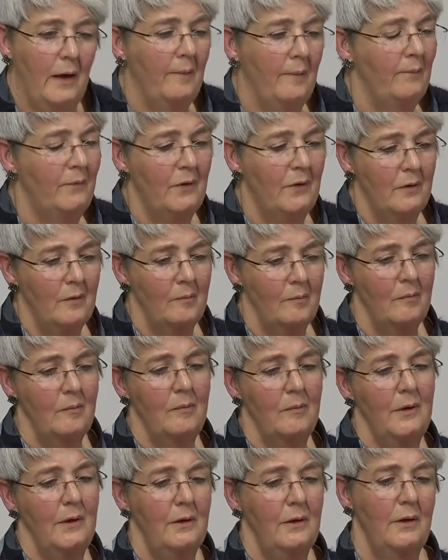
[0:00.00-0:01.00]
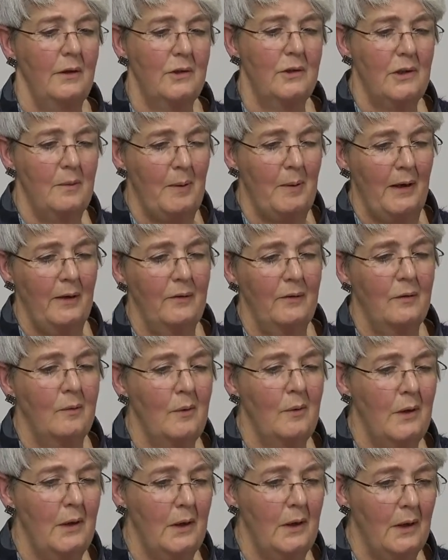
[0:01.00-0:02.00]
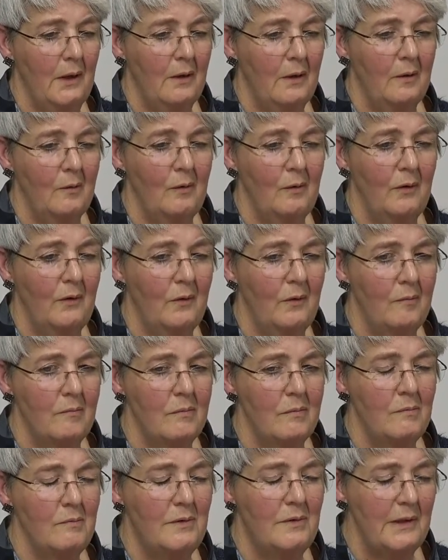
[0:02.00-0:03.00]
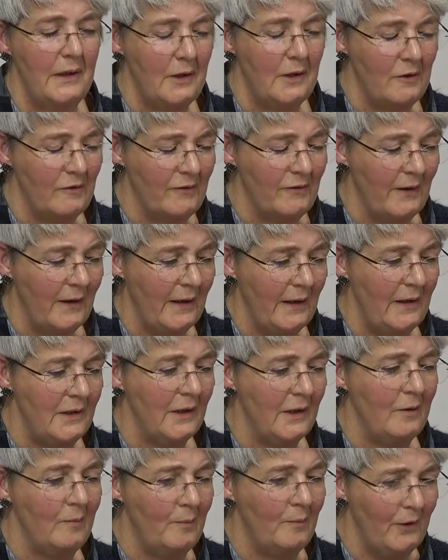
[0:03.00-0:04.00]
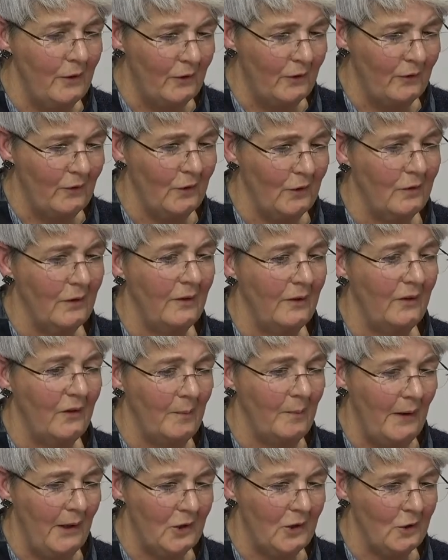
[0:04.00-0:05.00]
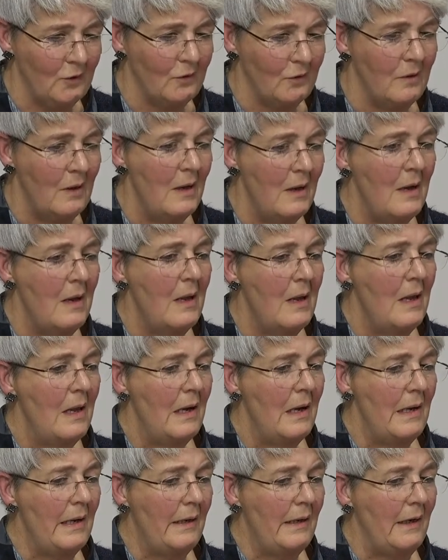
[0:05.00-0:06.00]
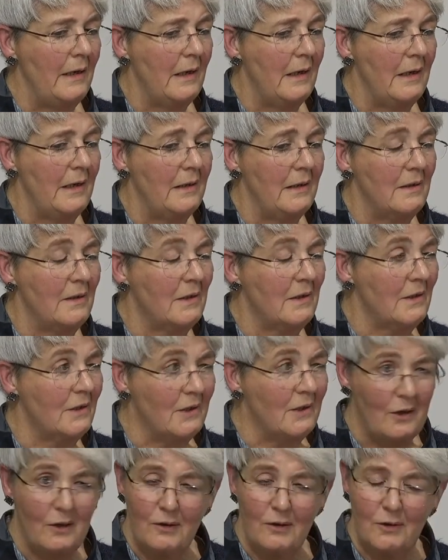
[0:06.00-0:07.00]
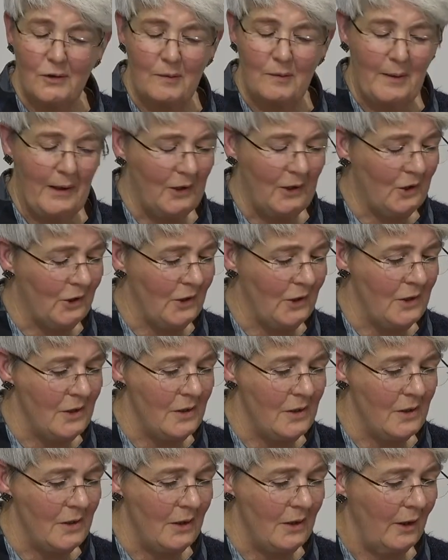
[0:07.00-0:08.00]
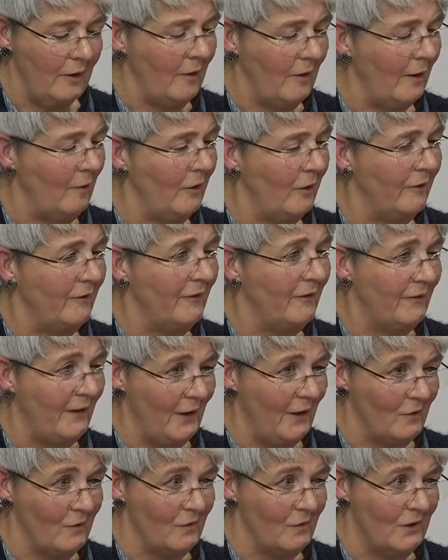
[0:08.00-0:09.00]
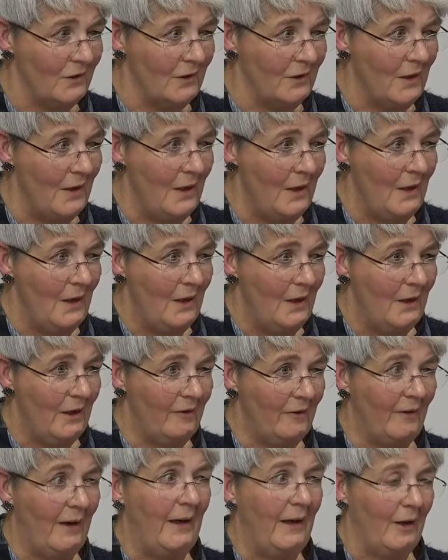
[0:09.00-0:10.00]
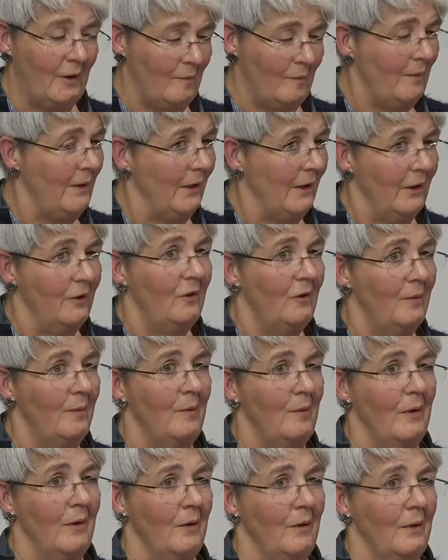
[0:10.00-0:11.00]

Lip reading: to the minute that she passed away, and it was dignified and beautiful and special. And I can't start to imagine how I would have felt if I hadn't been allowed to be with her.